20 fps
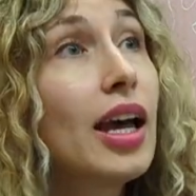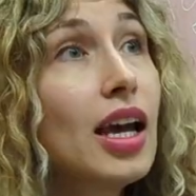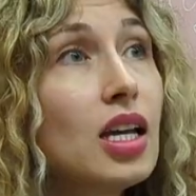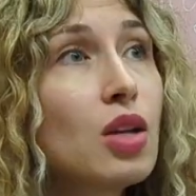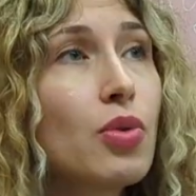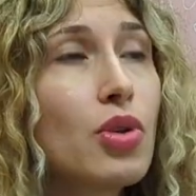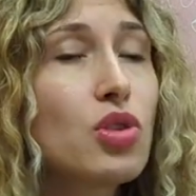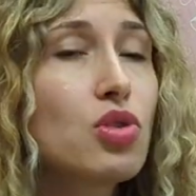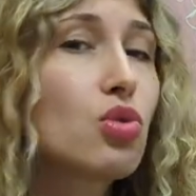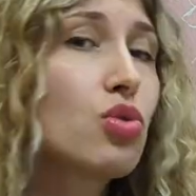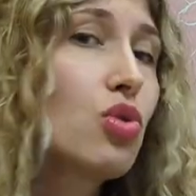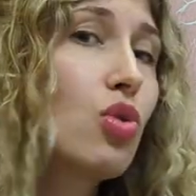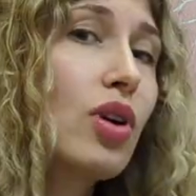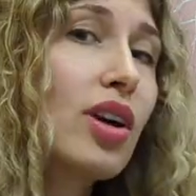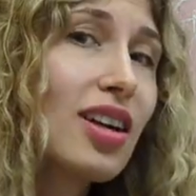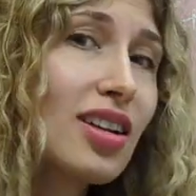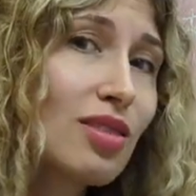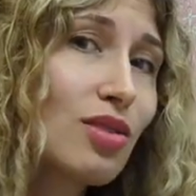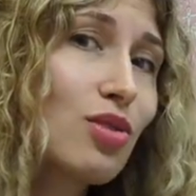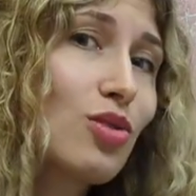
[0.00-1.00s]
Anyway, so
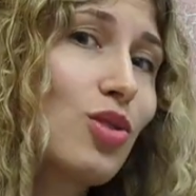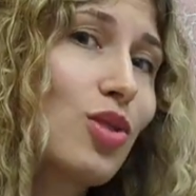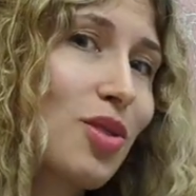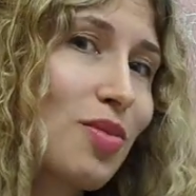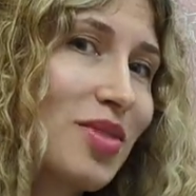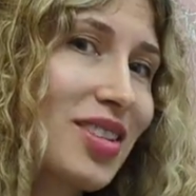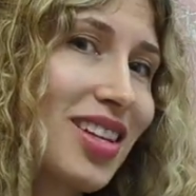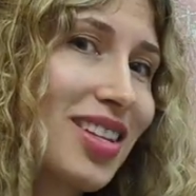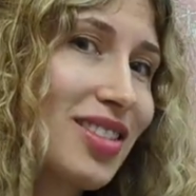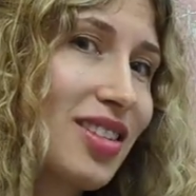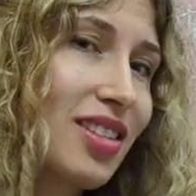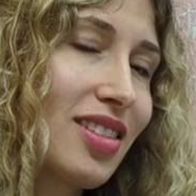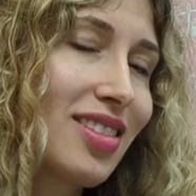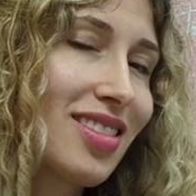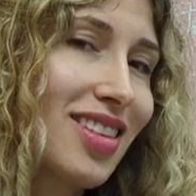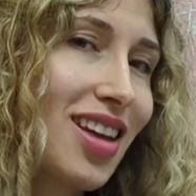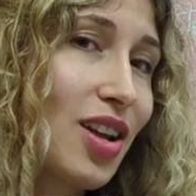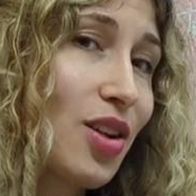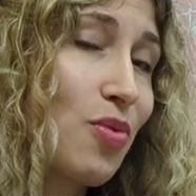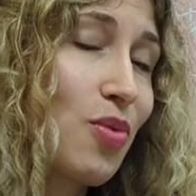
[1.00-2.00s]
your
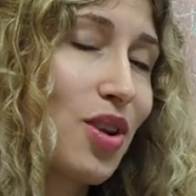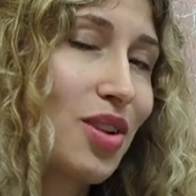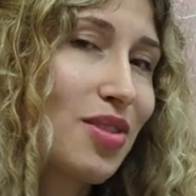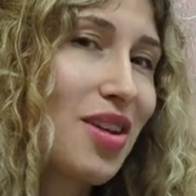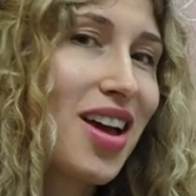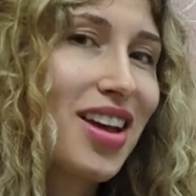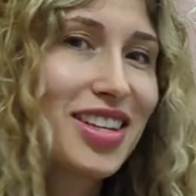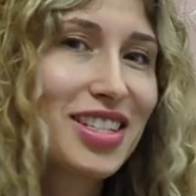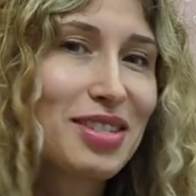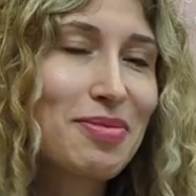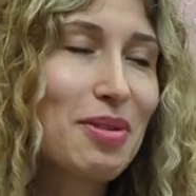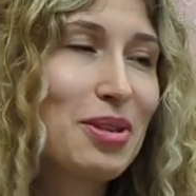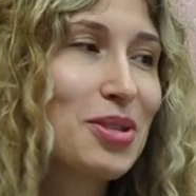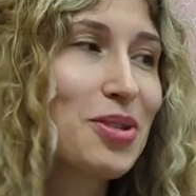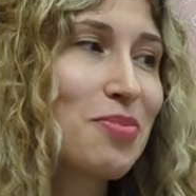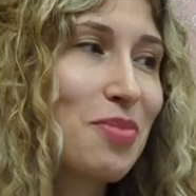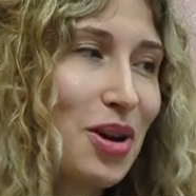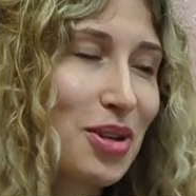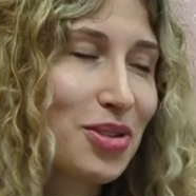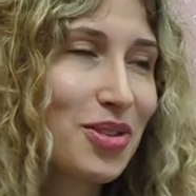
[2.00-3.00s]
circumstances, I don't want to spend
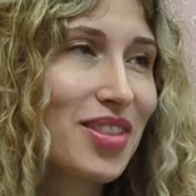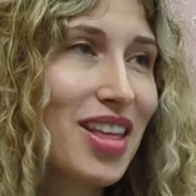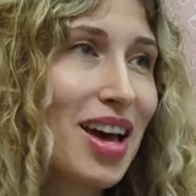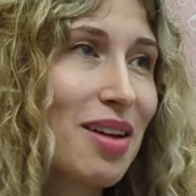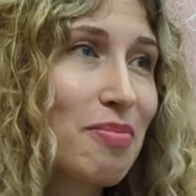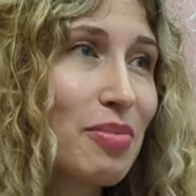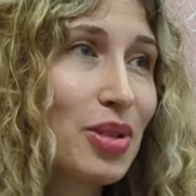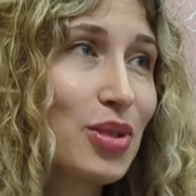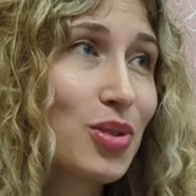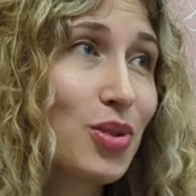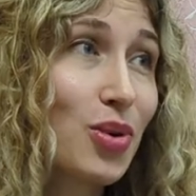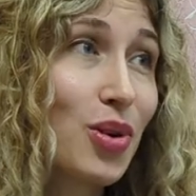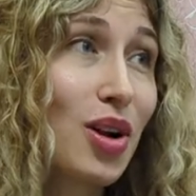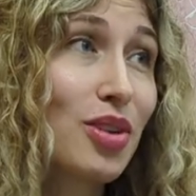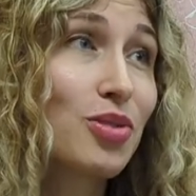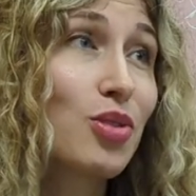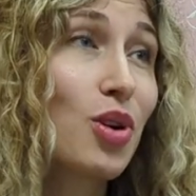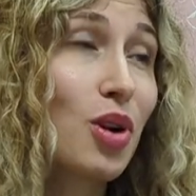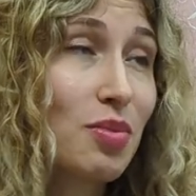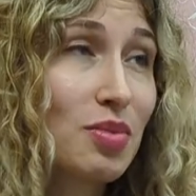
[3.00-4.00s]
too much on that, but
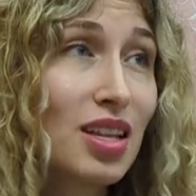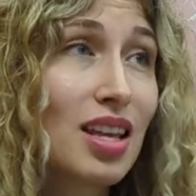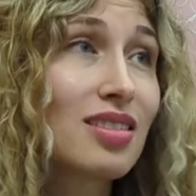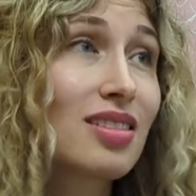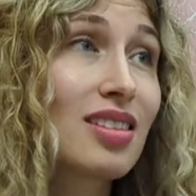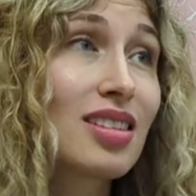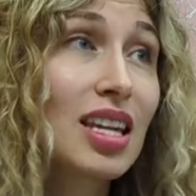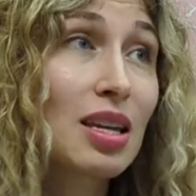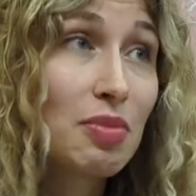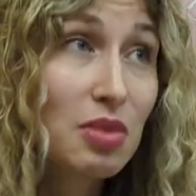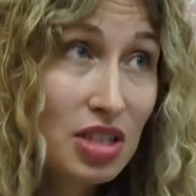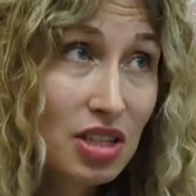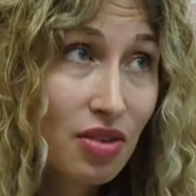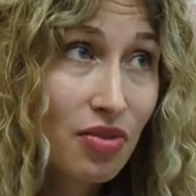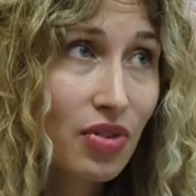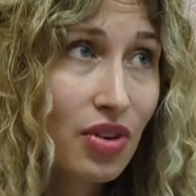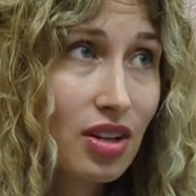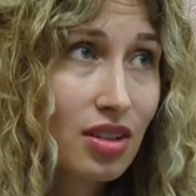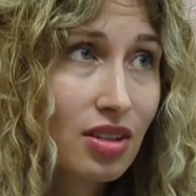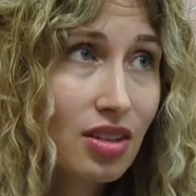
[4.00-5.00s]
circumstances can be
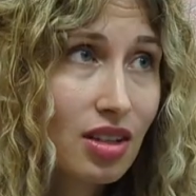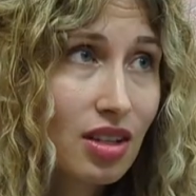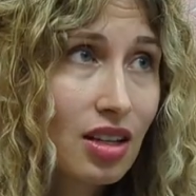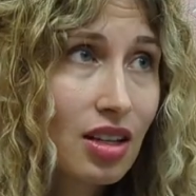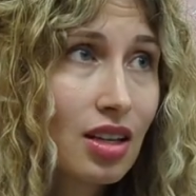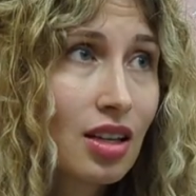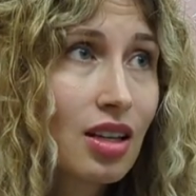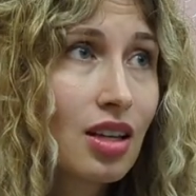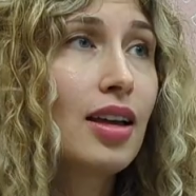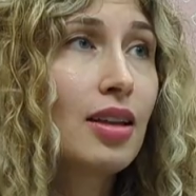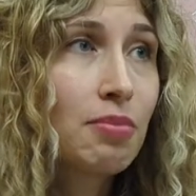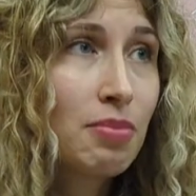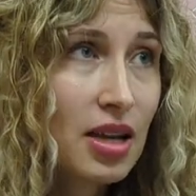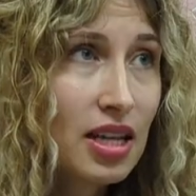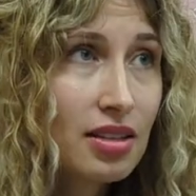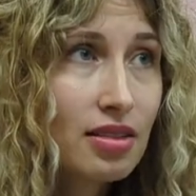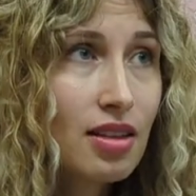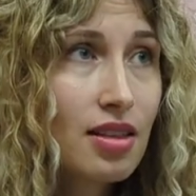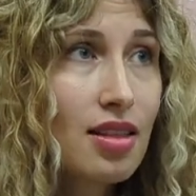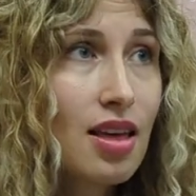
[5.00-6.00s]
different. And
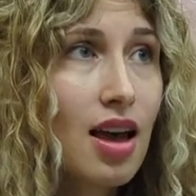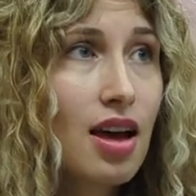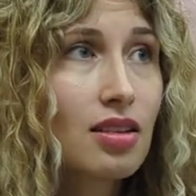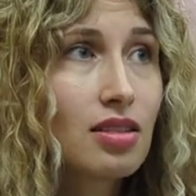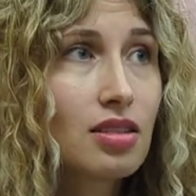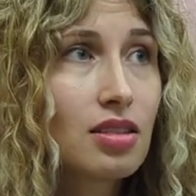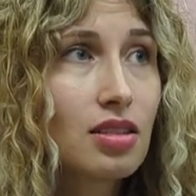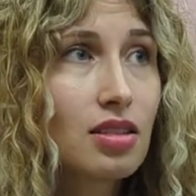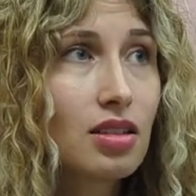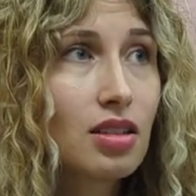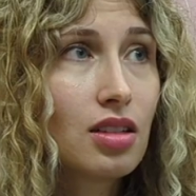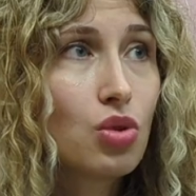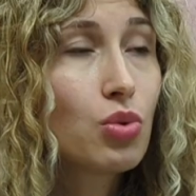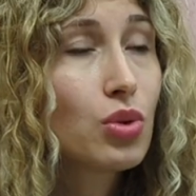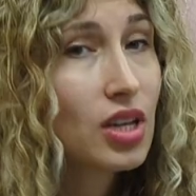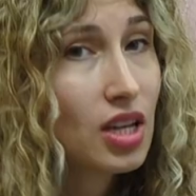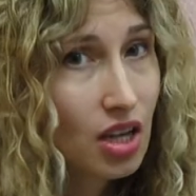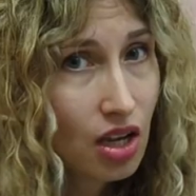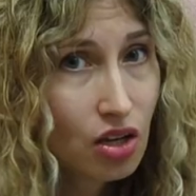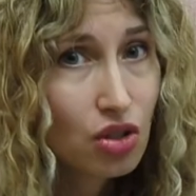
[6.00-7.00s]
based on that,
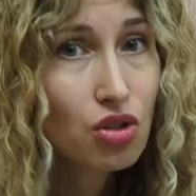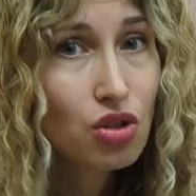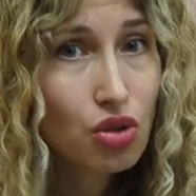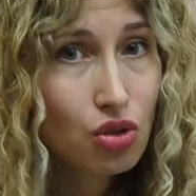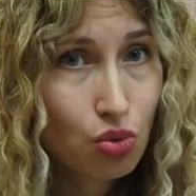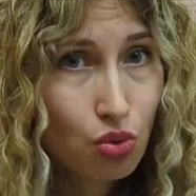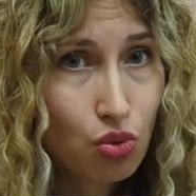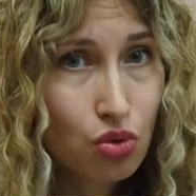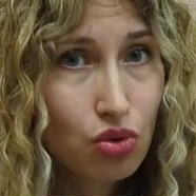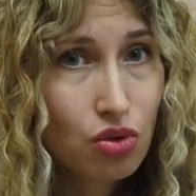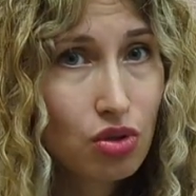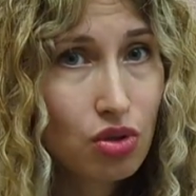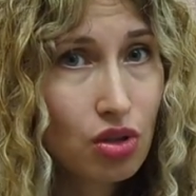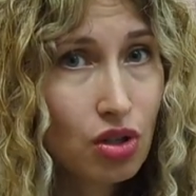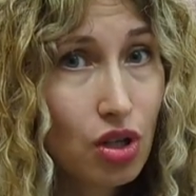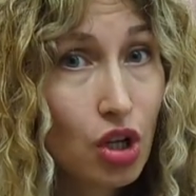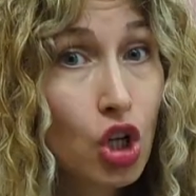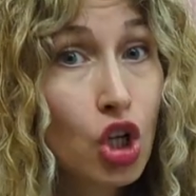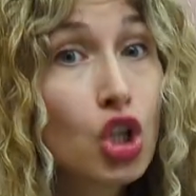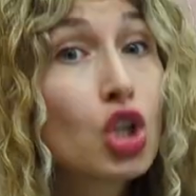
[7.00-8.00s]
you can choose
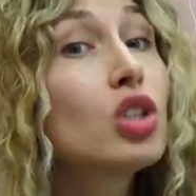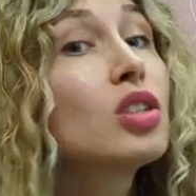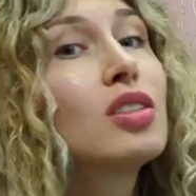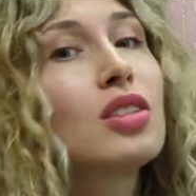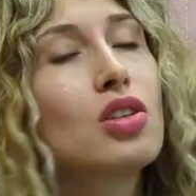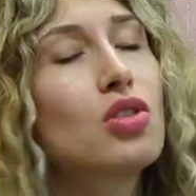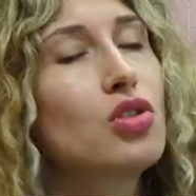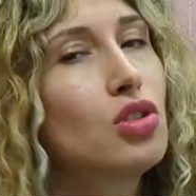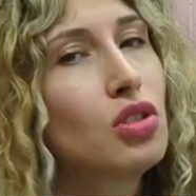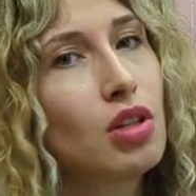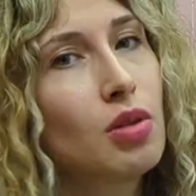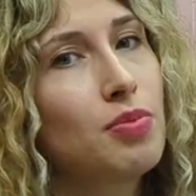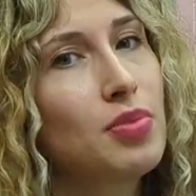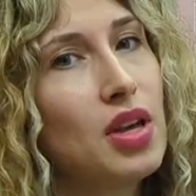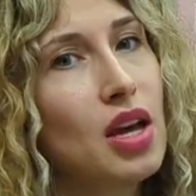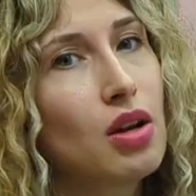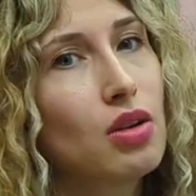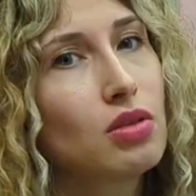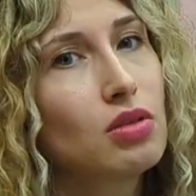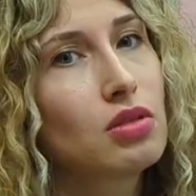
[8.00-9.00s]
a good digital
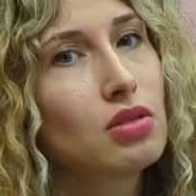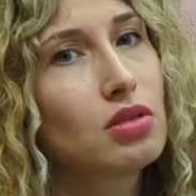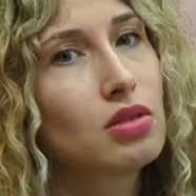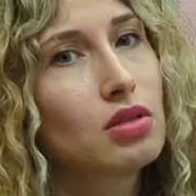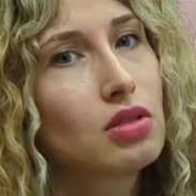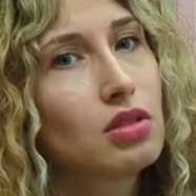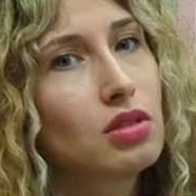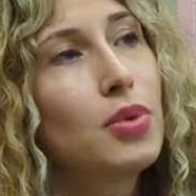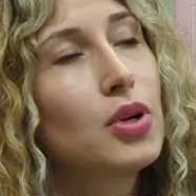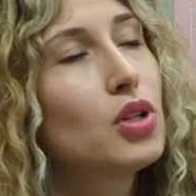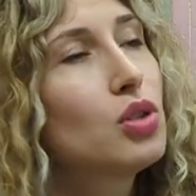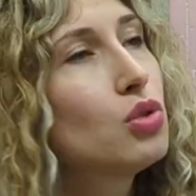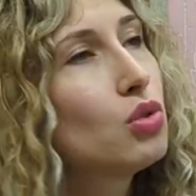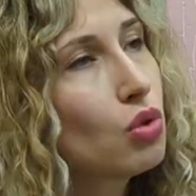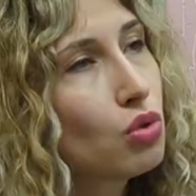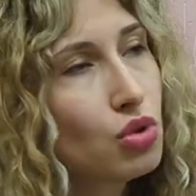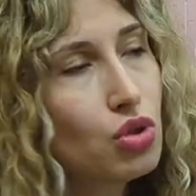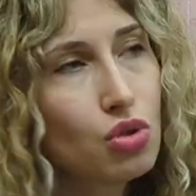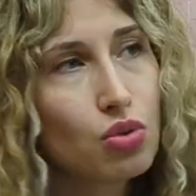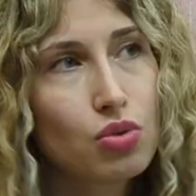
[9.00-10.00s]
piano, but
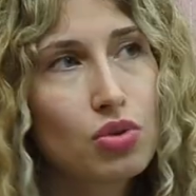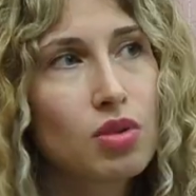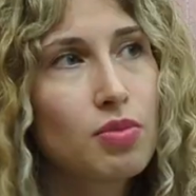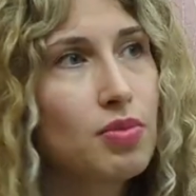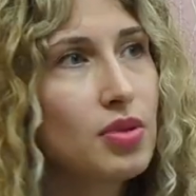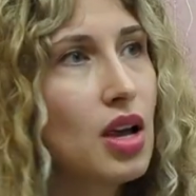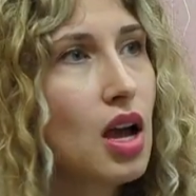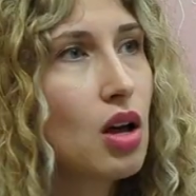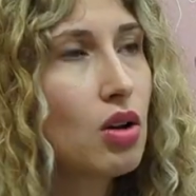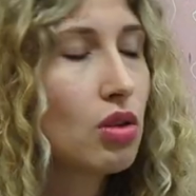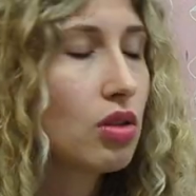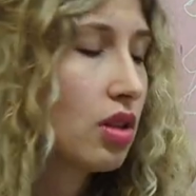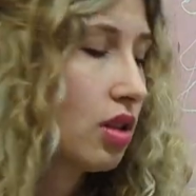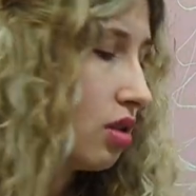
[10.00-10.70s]
don't choose a piano